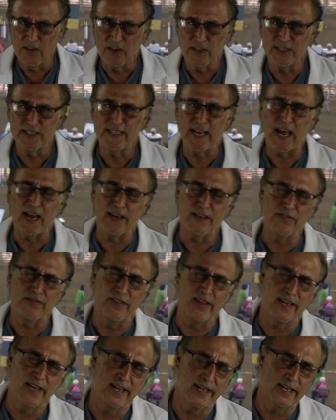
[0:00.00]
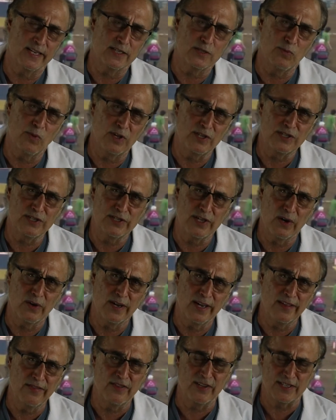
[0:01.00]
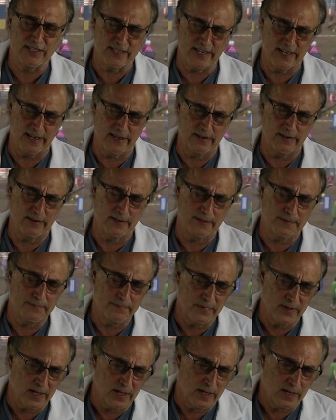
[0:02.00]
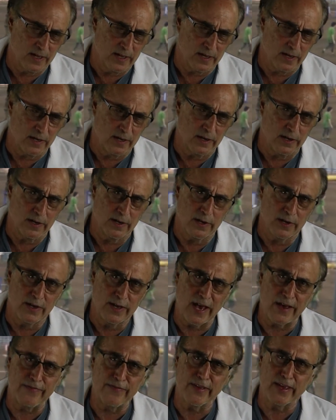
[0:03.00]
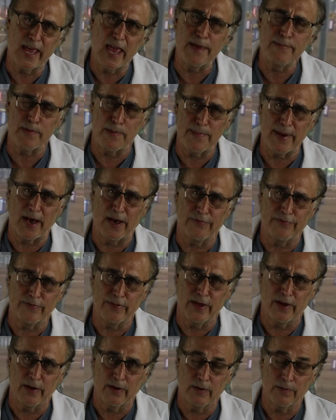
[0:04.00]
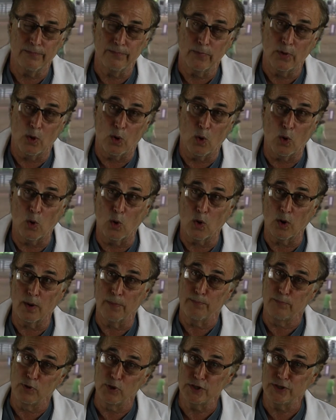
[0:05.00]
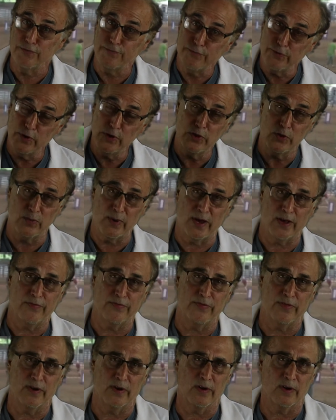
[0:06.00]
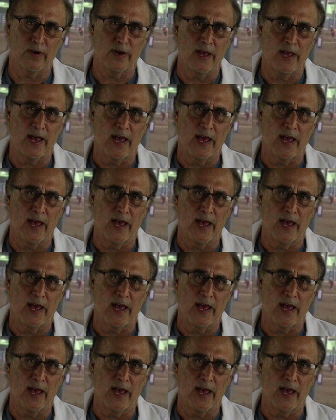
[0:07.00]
The second thing is, once they're in the send, you have to keep them out there or push them further out there.